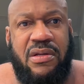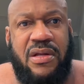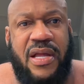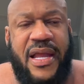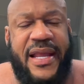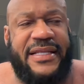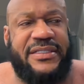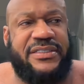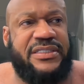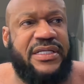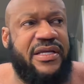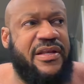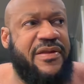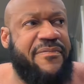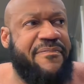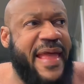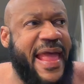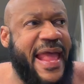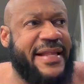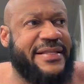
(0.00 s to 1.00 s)
I got sick of the
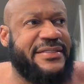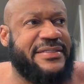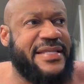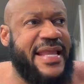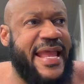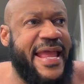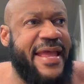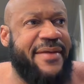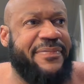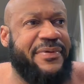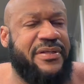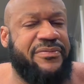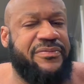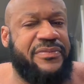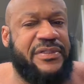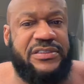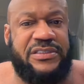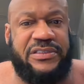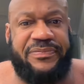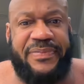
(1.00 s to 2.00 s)
backstabbing,
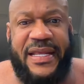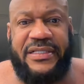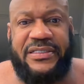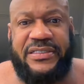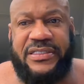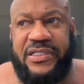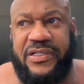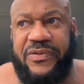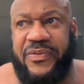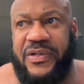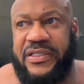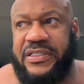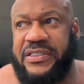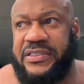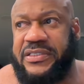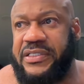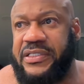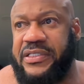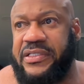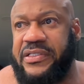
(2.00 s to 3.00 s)
which is basically what
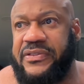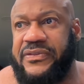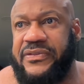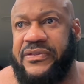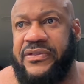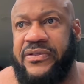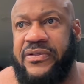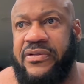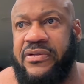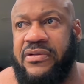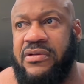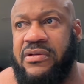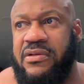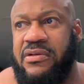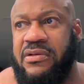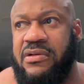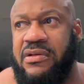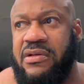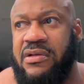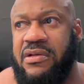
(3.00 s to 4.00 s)
this is.
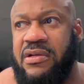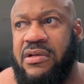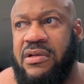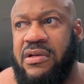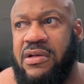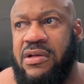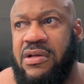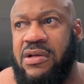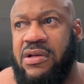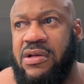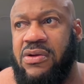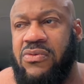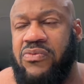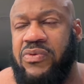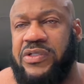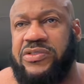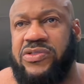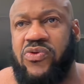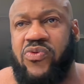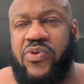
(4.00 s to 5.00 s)

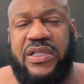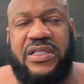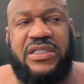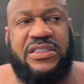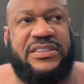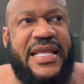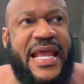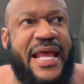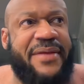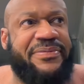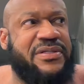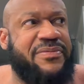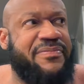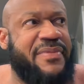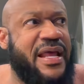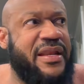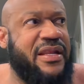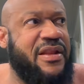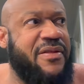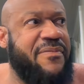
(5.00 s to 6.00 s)
Be so quick to stab
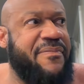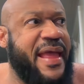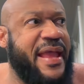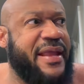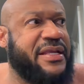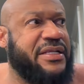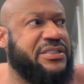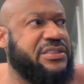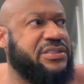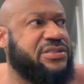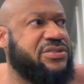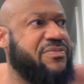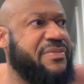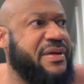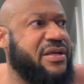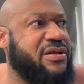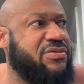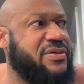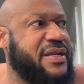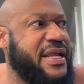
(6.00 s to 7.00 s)
somebody in the back, it just don't
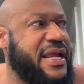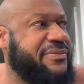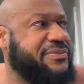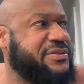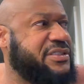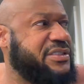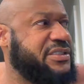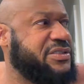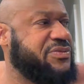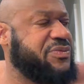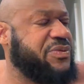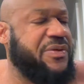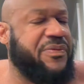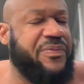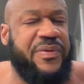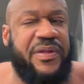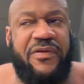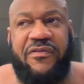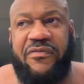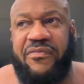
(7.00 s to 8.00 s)
make no damn sense. We'll
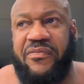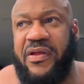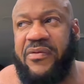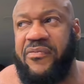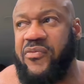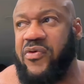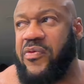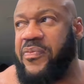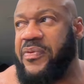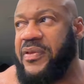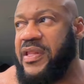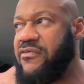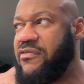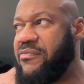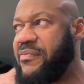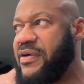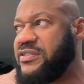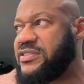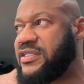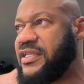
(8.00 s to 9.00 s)
believe, and we'll believe a
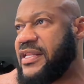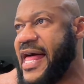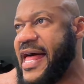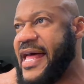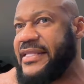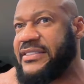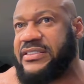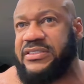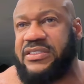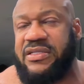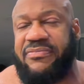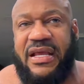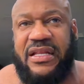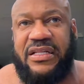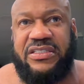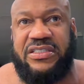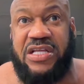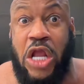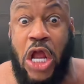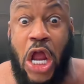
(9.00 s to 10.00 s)
bunch of lies and
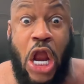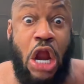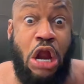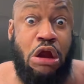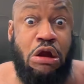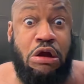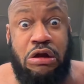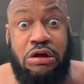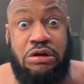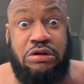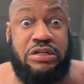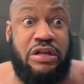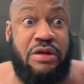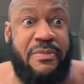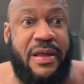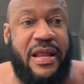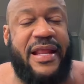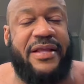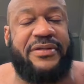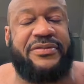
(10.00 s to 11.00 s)
somebody say, I heard
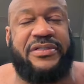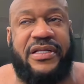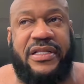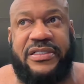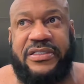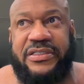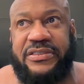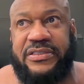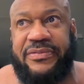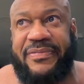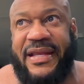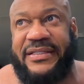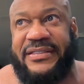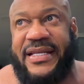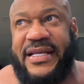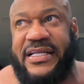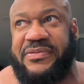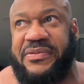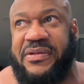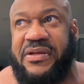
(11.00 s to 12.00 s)
somebody, that's another somebody
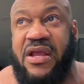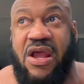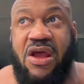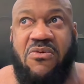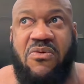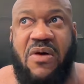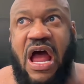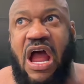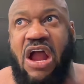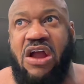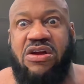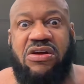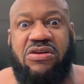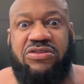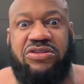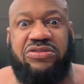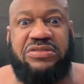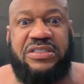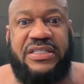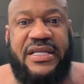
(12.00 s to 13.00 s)
text me, well, I
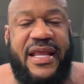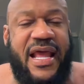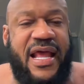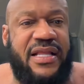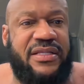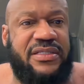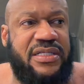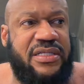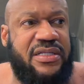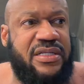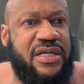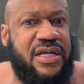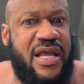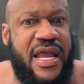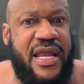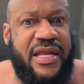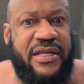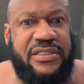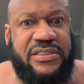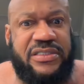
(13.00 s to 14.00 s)
heard you say, I said, nigga,
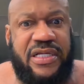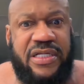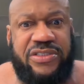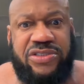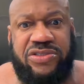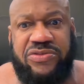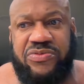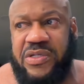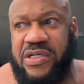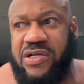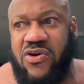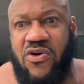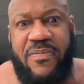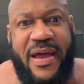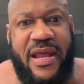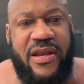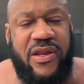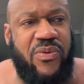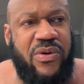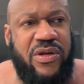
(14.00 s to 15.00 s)
I ain't discussed you with
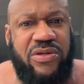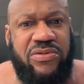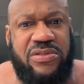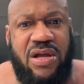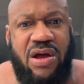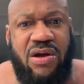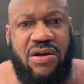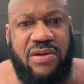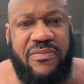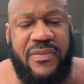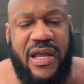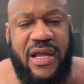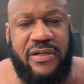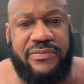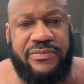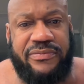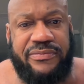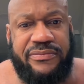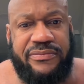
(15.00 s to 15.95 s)
nobody. What are you talking about?